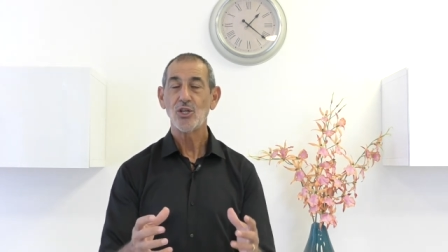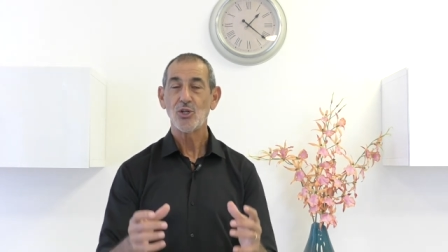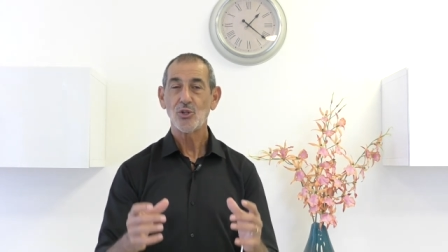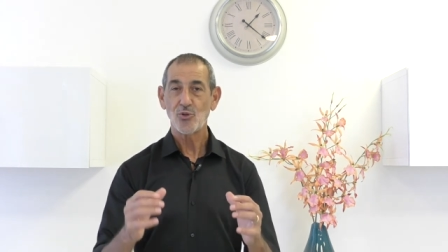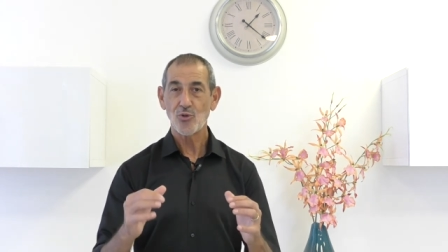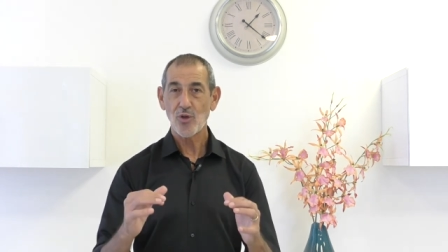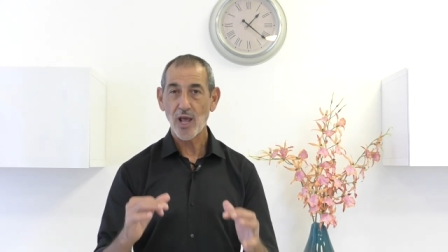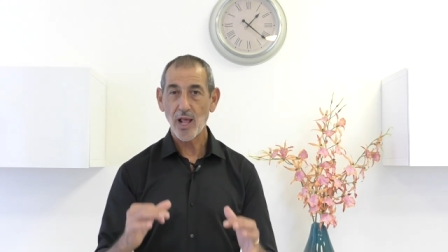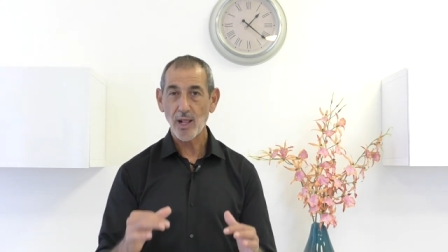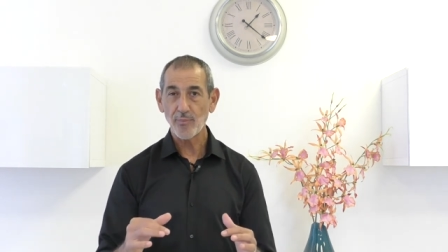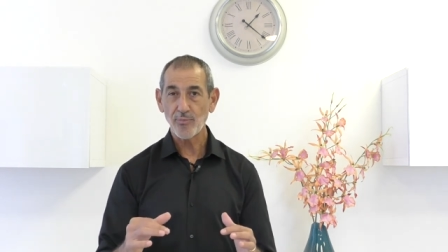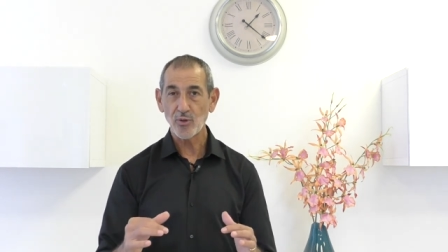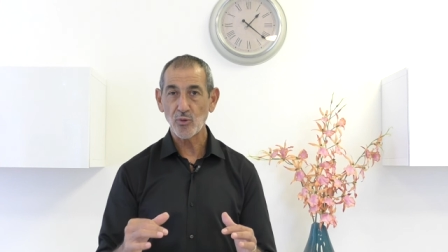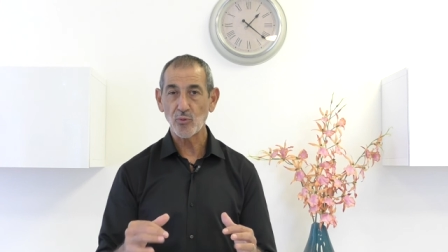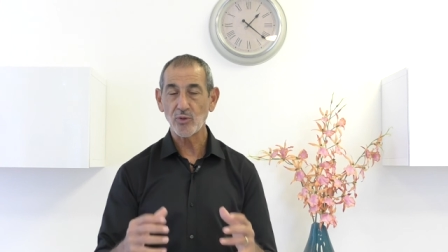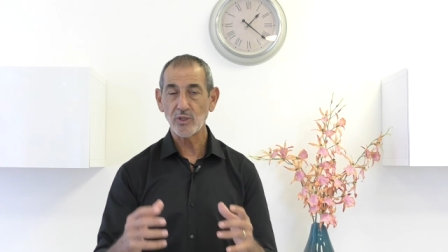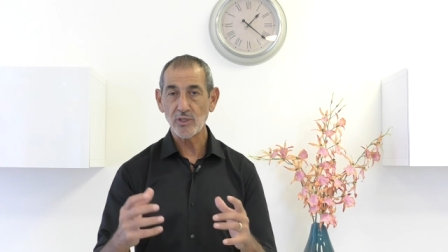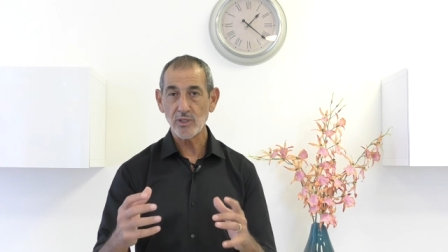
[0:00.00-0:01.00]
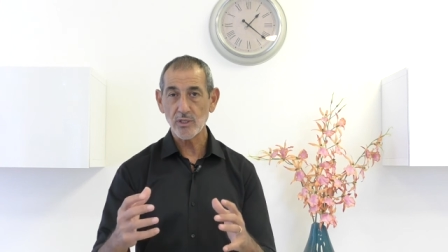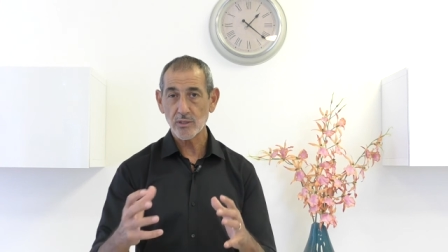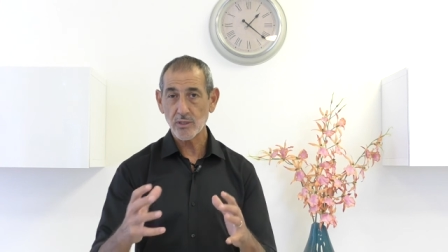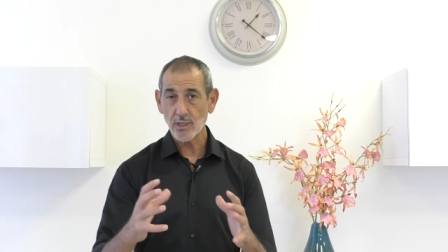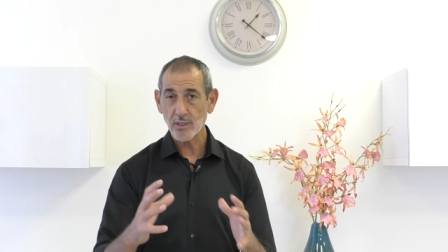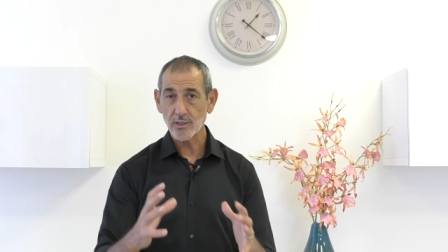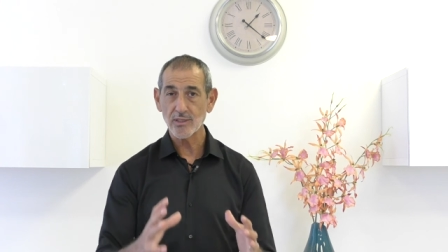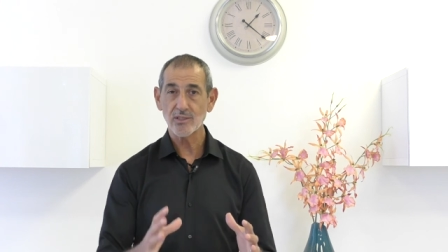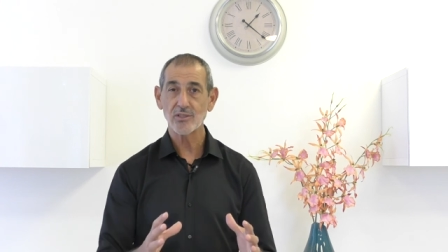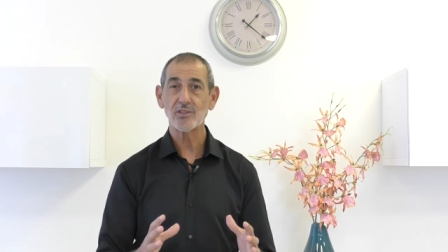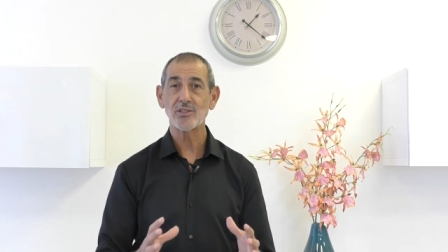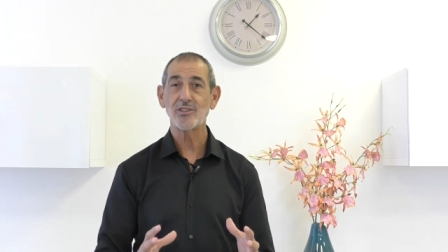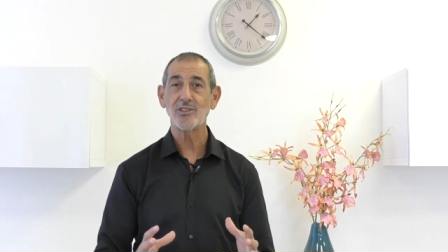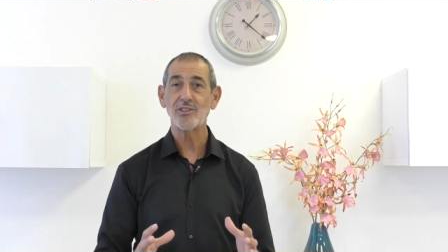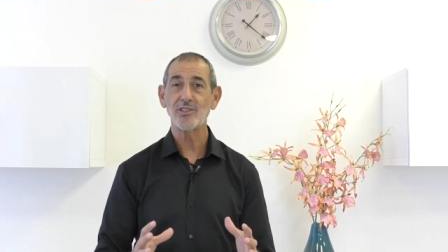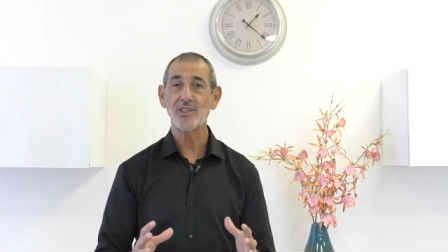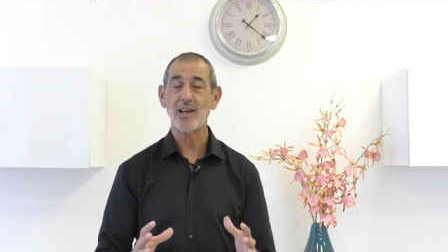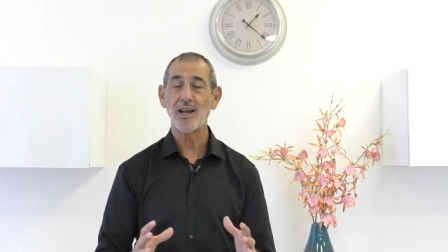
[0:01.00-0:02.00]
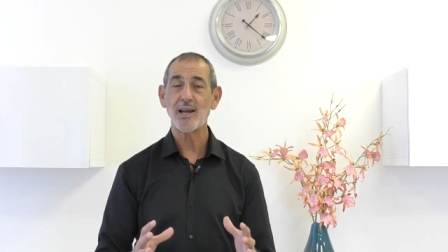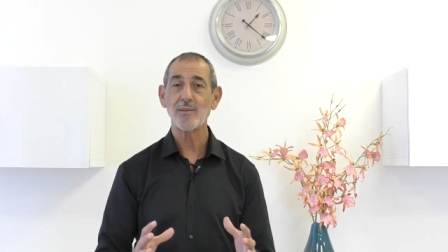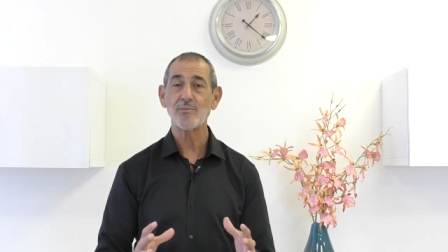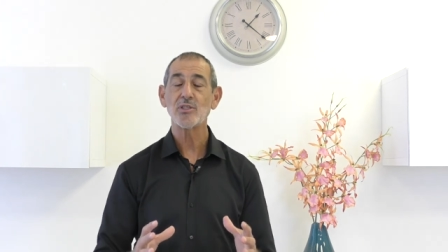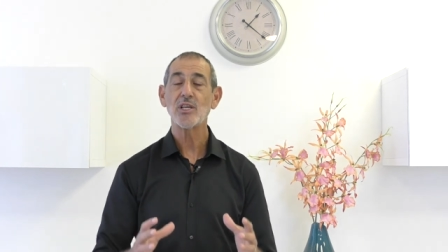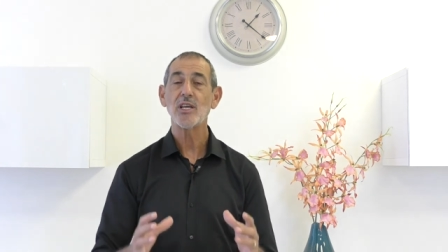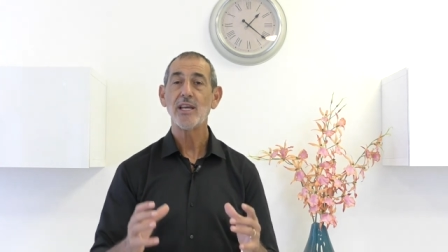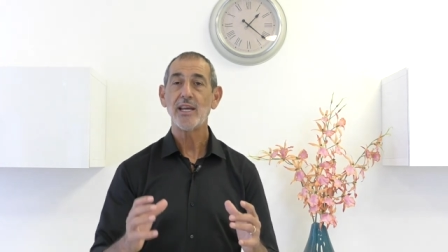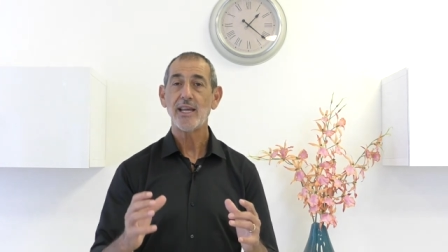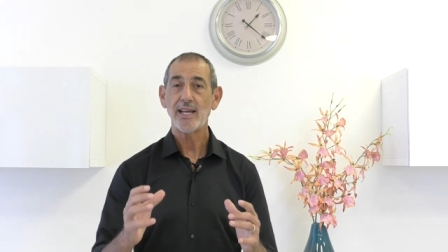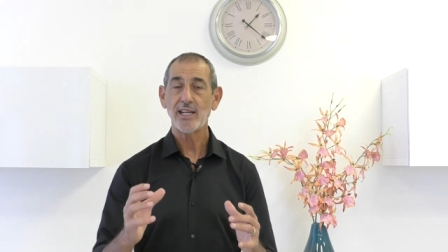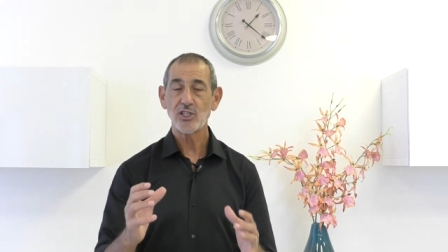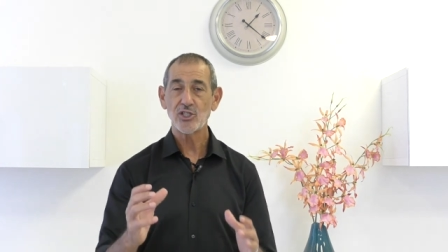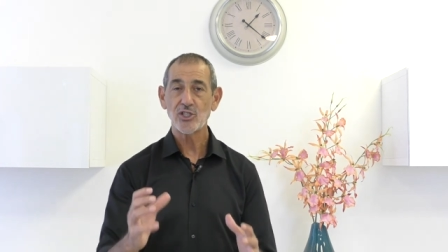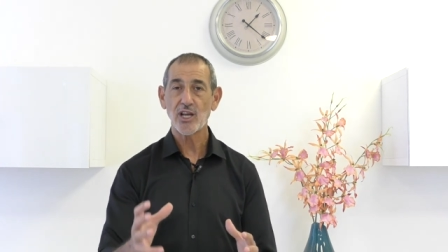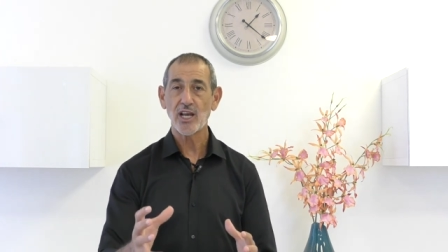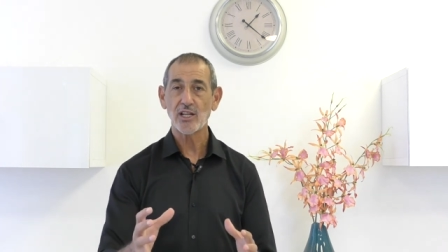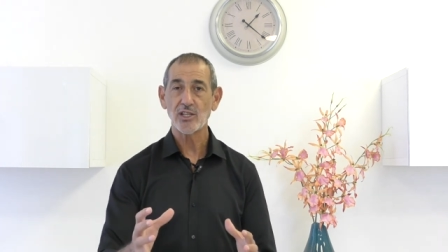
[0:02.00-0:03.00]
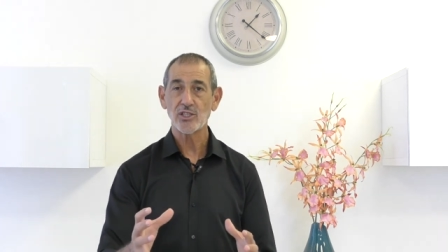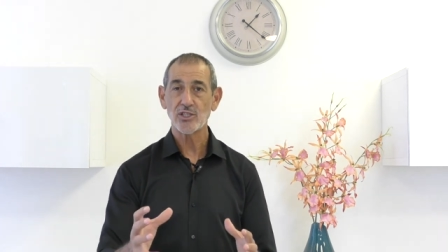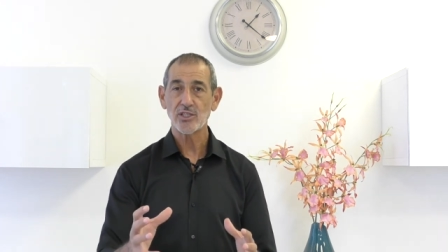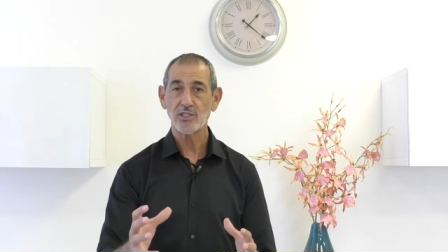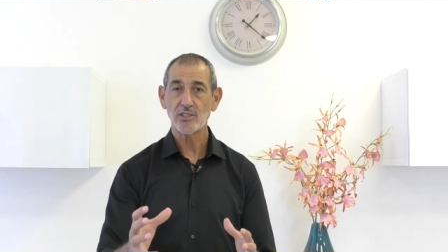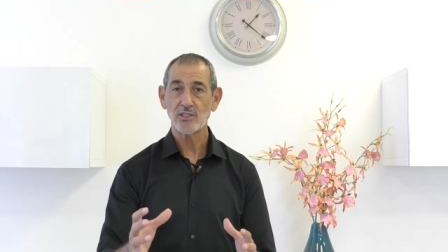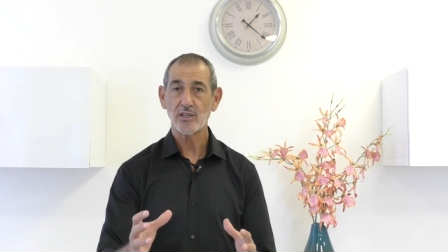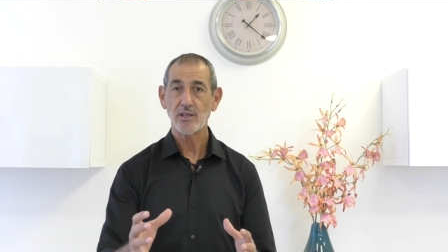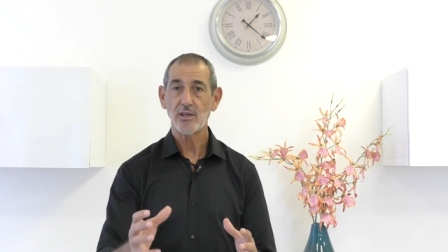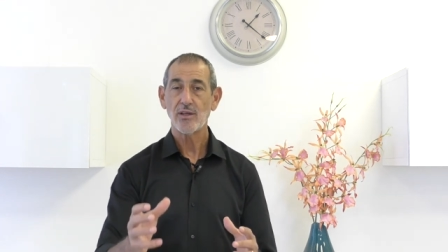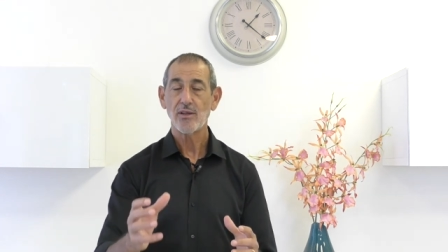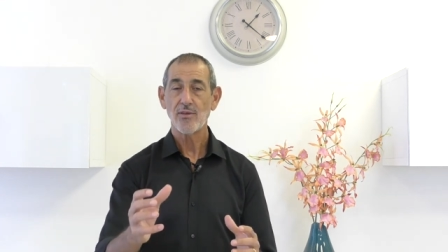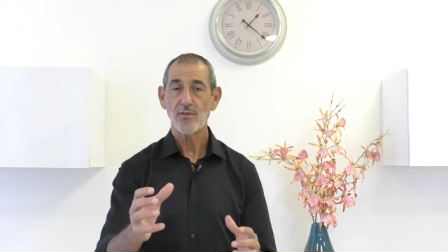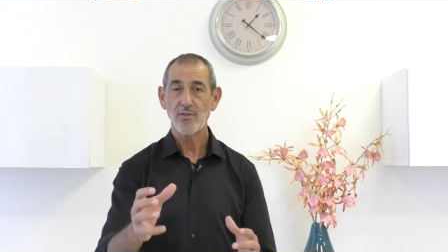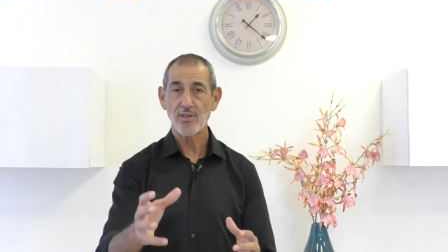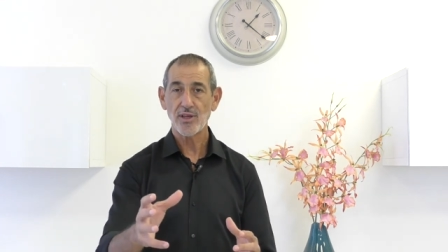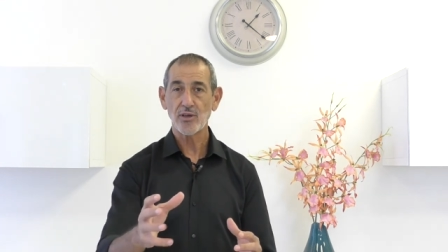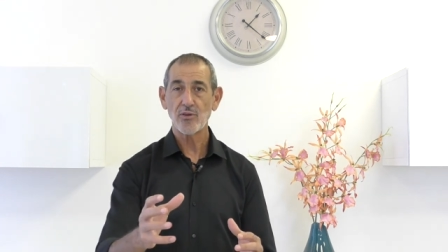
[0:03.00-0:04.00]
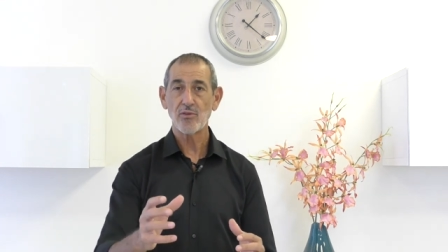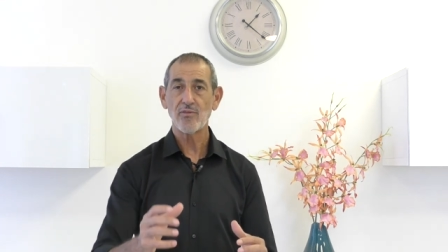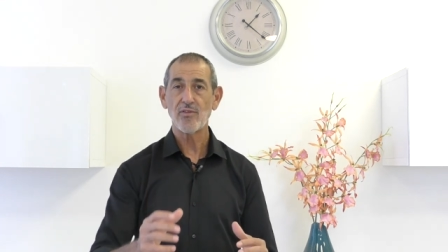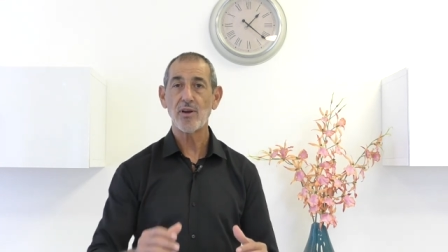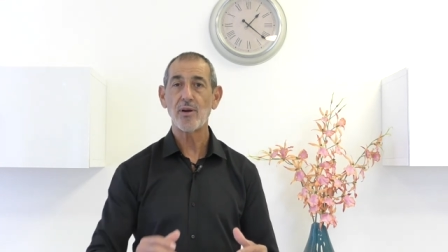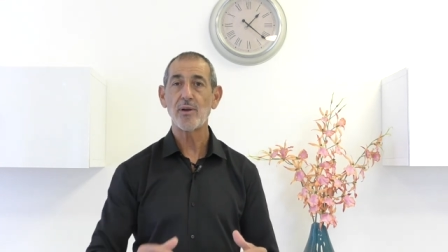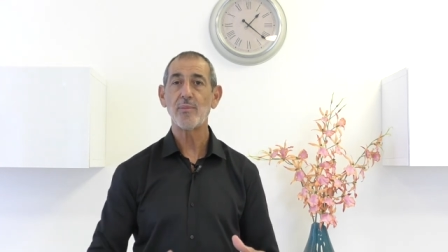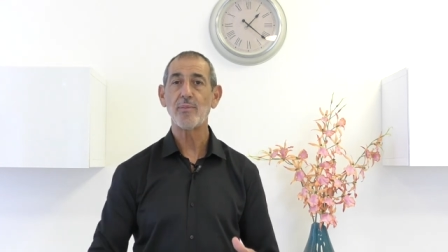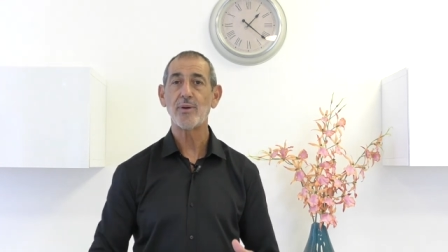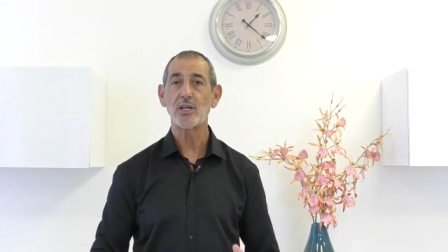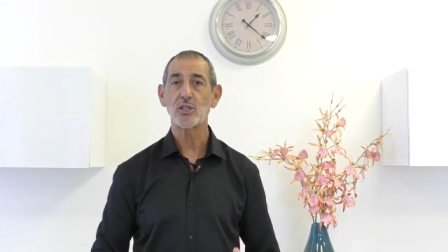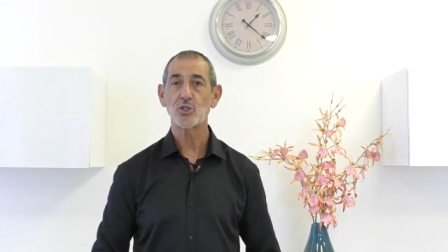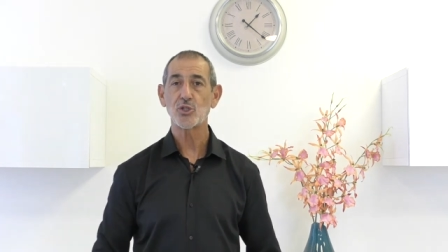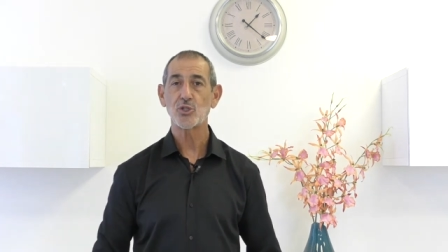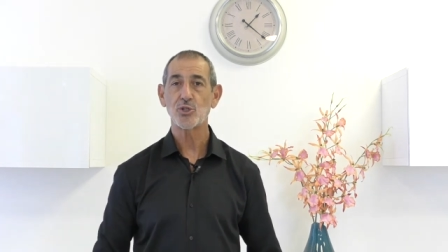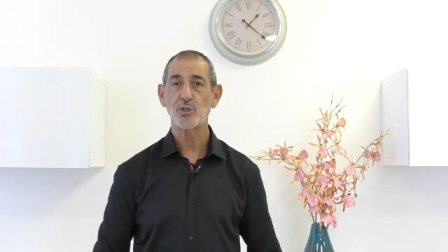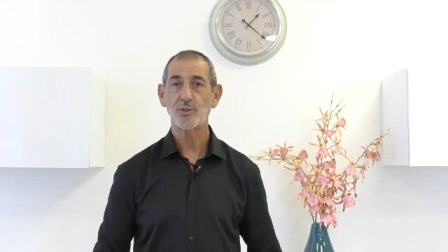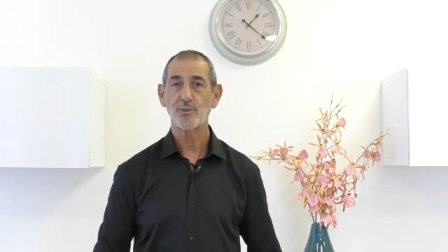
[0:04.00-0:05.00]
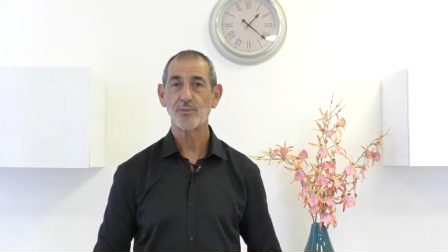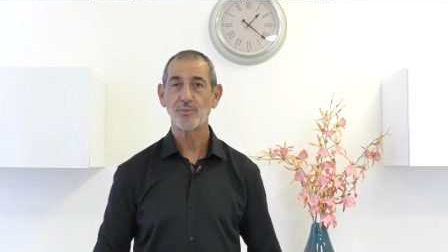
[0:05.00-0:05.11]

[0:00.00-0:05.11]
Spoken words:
to help you with these uncertain times and challenges. Thank you very much.